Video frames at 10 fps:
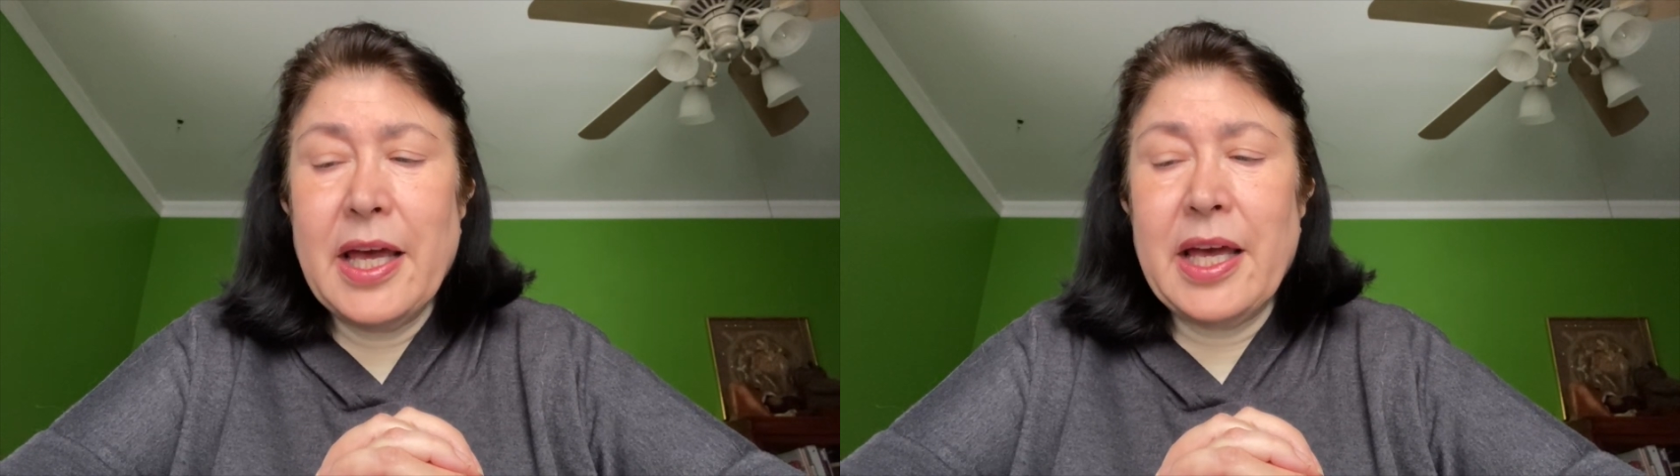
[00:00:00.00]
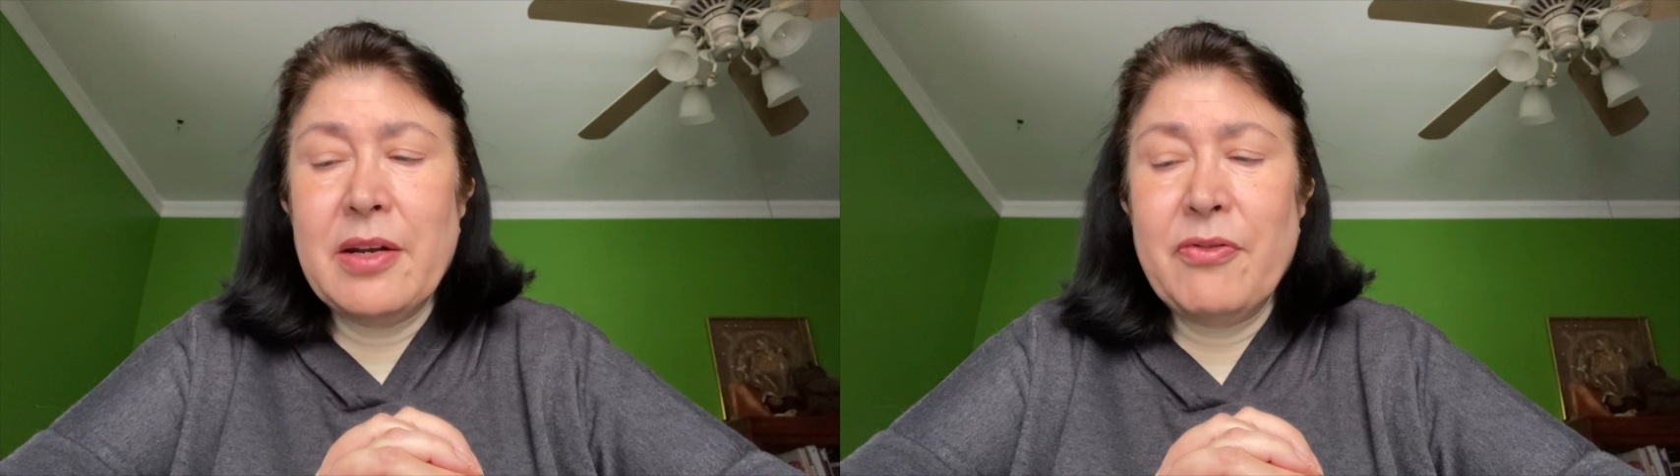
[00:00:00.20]

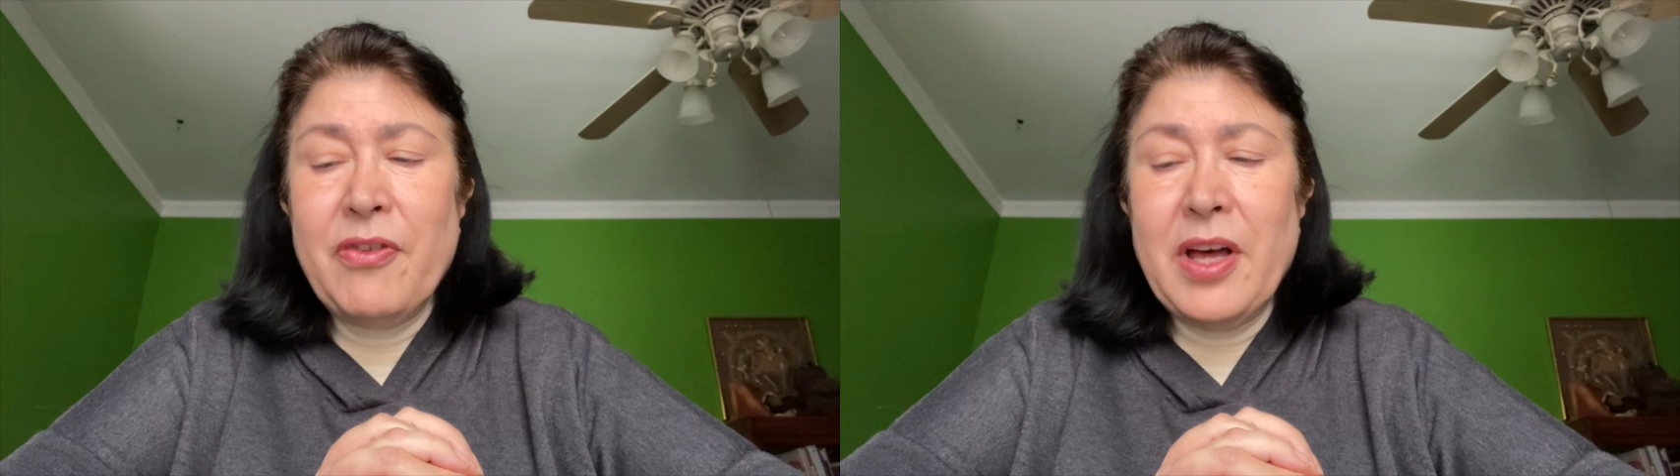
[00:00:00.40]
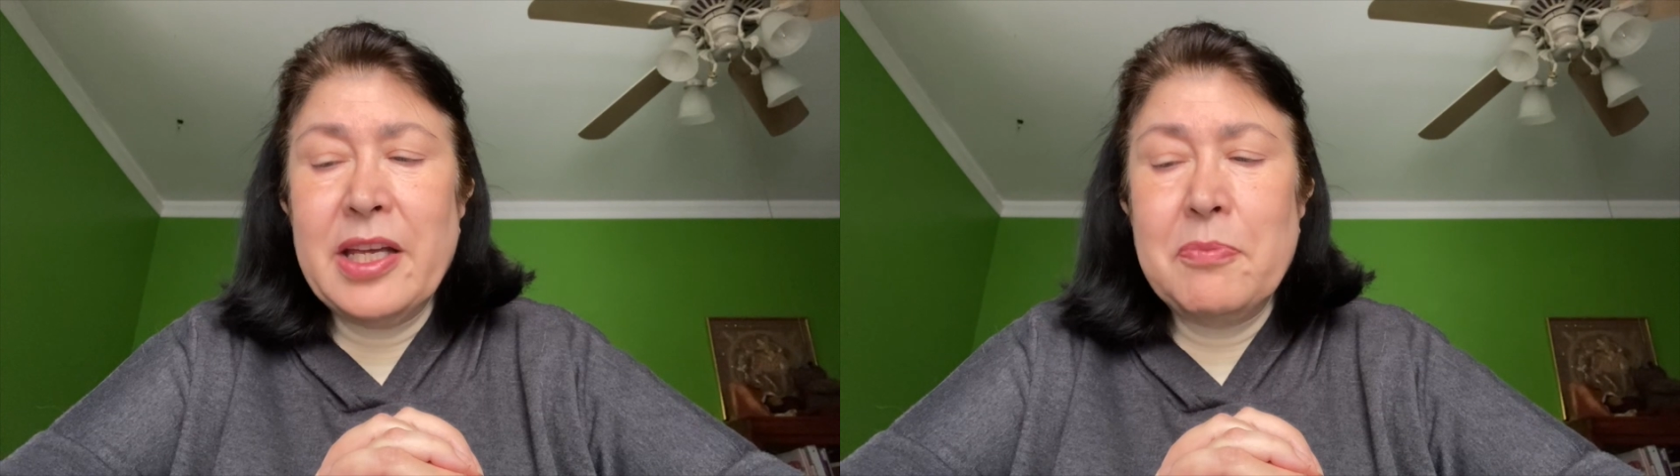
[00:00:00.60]
and
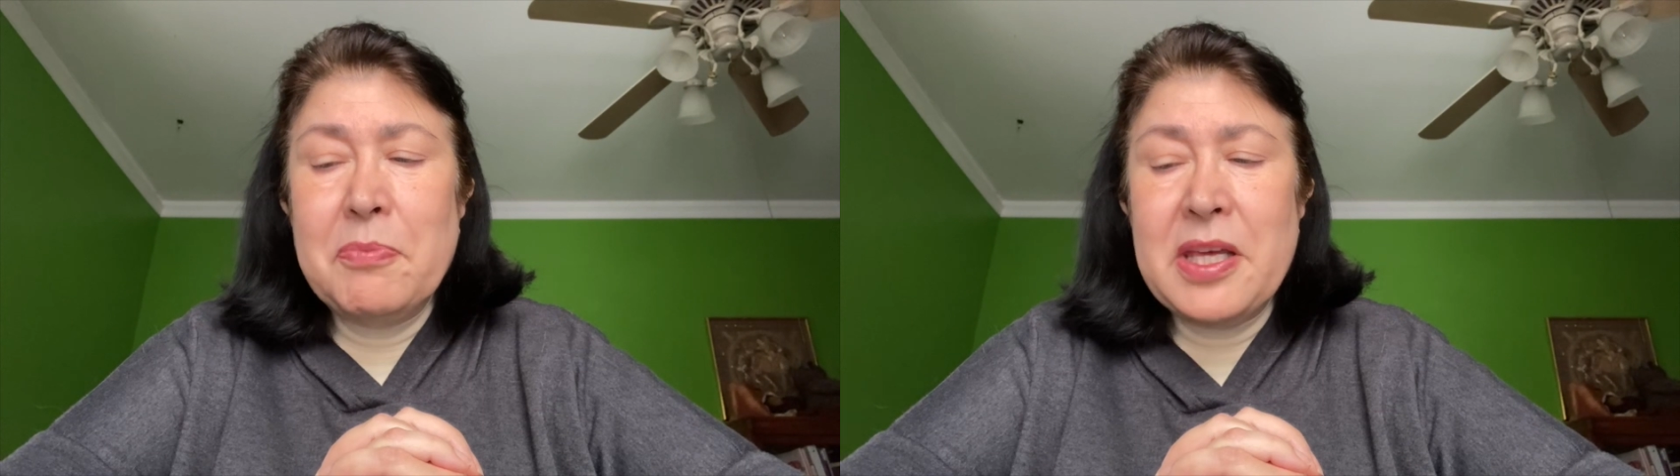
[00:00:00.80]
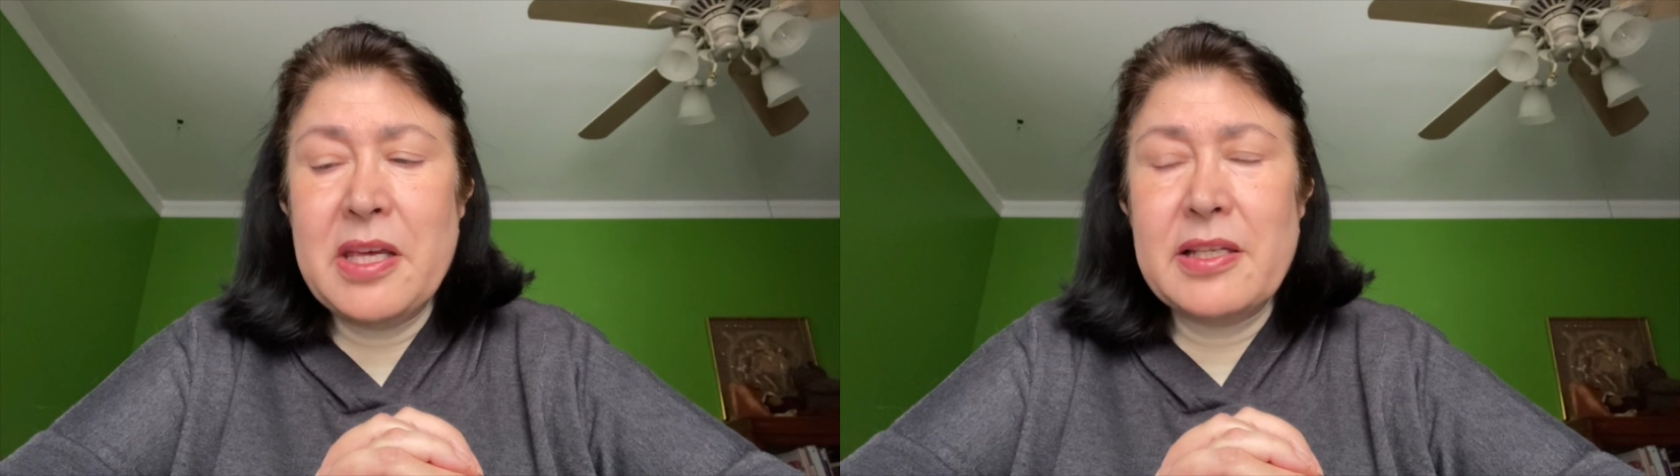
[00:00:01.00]
find
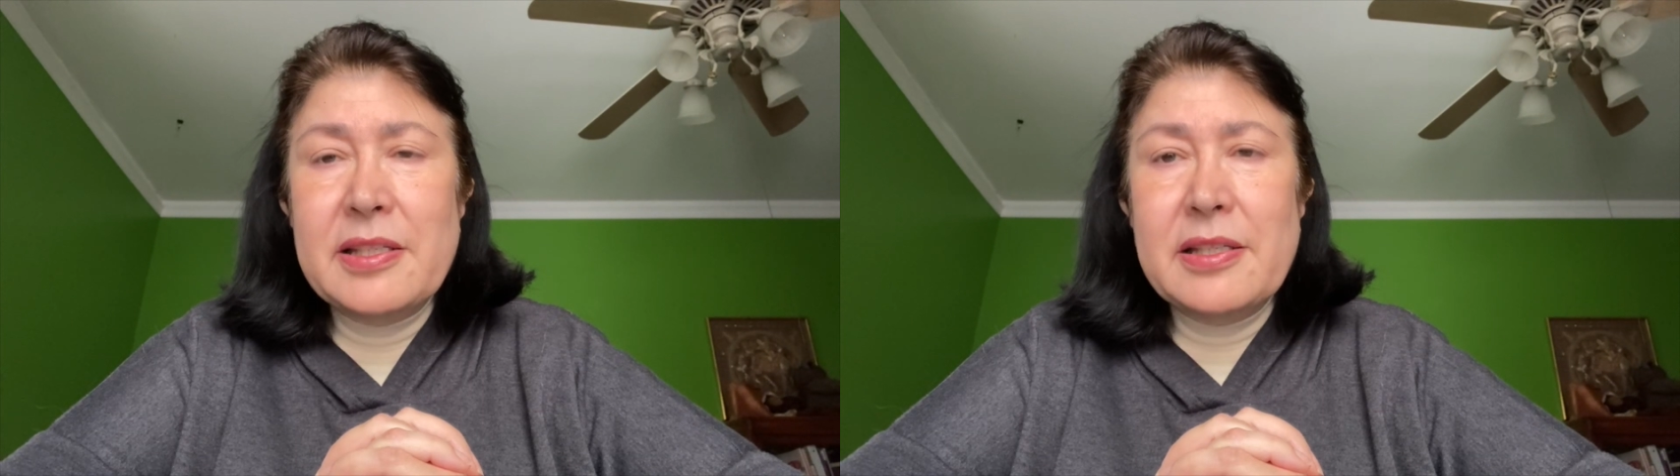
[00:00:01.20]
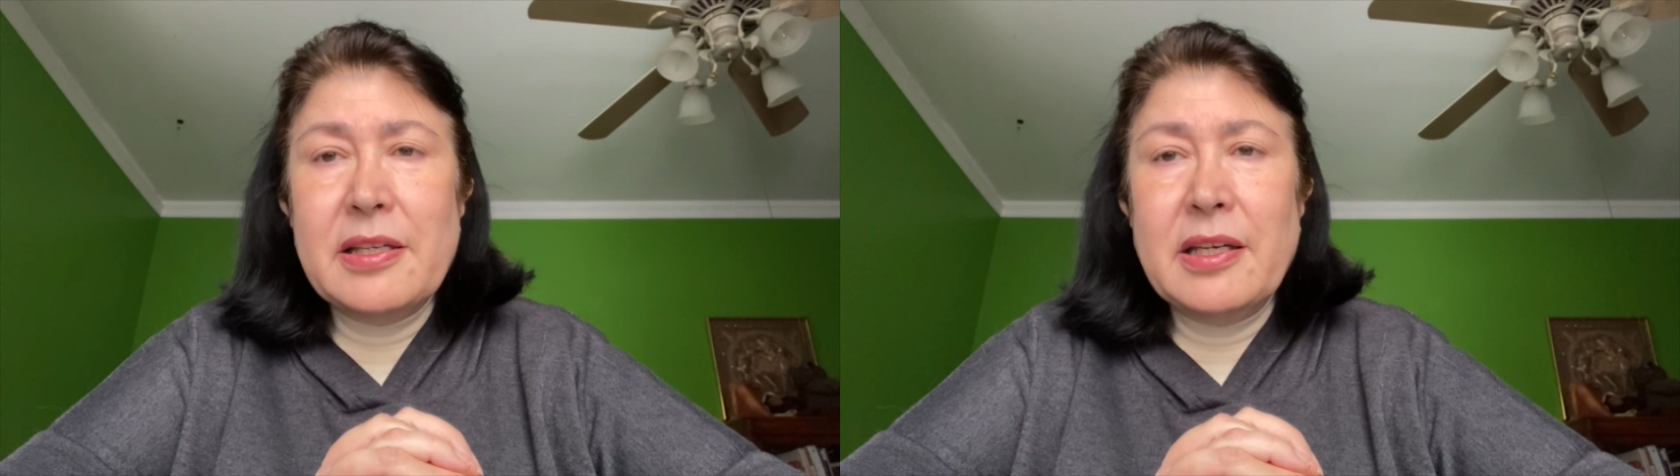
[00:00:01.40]
peace